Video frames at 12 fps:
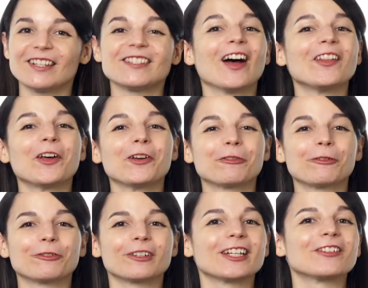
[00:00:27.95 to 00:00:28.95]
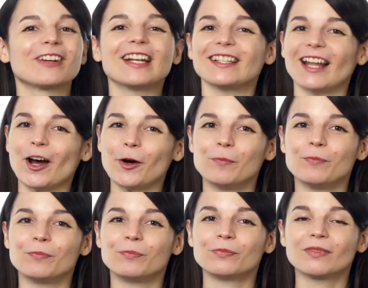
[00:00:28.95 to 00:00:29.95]
Download it for free right now.
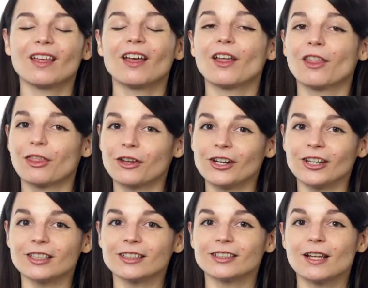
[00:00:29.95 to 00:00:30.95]
Third,